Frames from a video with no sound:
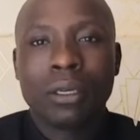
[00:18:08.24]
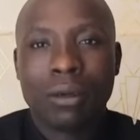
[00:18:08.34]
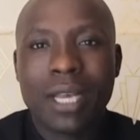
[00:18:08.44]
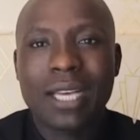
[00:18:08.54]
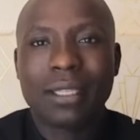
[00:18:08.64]

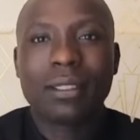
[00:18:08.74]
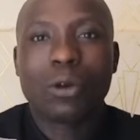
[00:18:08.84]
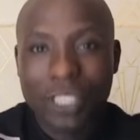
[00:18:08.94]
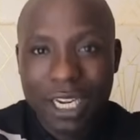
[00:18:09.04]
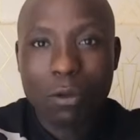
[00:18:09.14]
Okay,
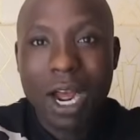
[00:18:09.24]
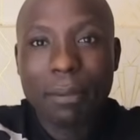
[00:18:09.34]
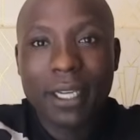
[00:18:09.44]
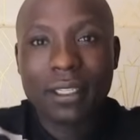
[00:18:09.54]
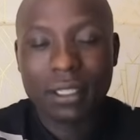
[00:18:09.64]
Hussein
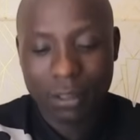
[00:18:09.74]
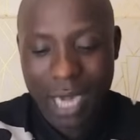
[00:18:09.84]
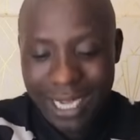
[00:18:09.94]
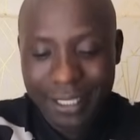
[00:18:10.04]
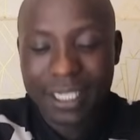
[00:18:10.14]
Mohammed
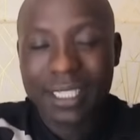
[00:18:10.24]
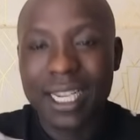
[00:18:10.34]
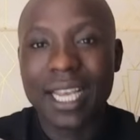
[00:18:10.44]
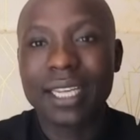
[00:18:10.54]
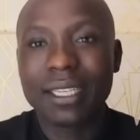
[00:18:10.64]
asked, he's
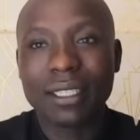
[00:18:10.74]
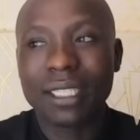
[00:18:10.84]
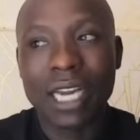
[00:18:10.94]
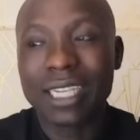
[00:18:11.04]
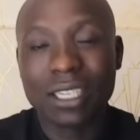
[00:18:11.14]
saying
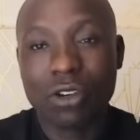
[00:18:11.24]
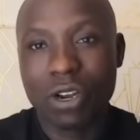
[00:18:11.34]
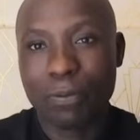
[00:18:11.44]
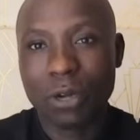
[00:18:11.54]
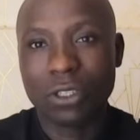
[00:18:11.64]
he doesn't know
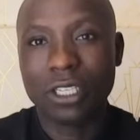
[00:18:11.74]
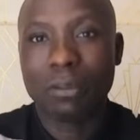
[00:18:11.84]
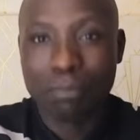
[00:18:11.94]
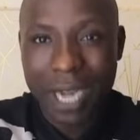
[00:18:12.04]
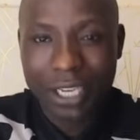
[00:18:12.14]
about
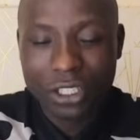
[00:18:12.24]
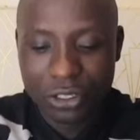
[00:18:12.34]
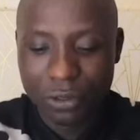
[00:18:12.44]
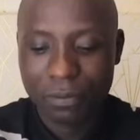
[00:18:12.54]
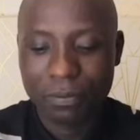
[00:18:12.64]
it,
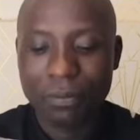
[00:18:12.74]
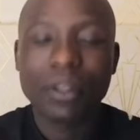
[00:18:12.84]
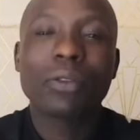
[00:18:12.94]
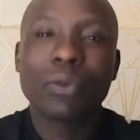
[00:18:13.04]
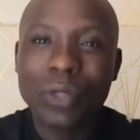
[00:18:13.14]
but
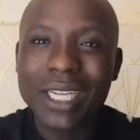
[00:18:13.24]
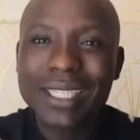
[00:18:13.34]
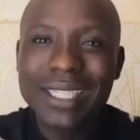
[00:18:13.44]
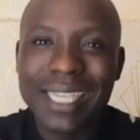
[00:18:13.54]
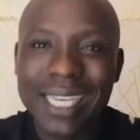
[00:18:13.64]

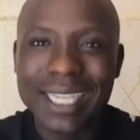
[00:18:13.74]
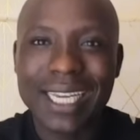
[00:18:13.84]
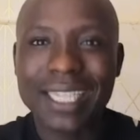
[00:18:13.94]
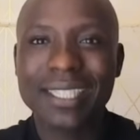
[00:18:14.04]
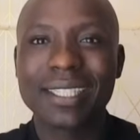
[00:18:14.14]
these
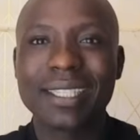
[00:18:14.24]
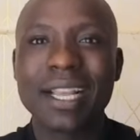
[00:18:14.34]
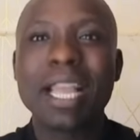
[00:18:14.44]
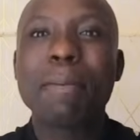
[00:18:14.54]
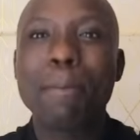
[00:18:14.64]
leaders
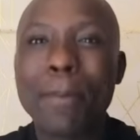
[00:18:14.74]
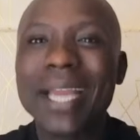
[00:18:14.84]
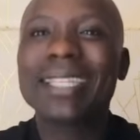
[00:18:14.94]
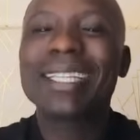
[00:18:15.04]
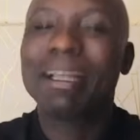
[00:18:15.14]

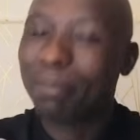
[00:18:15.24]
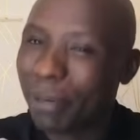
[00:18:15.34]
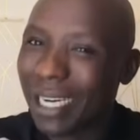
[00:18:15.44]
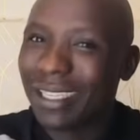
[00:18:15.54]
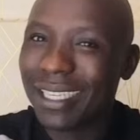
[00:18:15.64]
met the
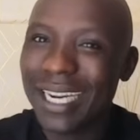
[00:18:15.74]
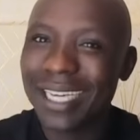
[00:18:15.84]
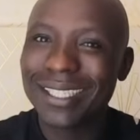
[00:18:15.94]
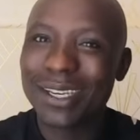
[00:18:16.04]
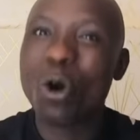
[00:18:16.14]

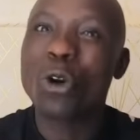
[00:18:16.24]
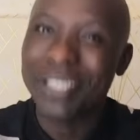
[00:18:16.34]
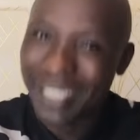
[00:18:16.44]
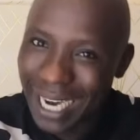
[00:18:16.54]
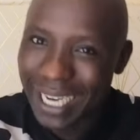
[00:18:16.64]
president on
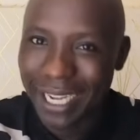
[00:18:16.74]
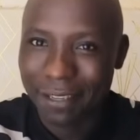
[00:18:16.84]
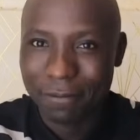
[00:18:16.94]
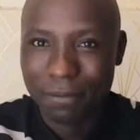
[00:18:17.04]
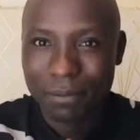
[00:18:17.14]
Sunday.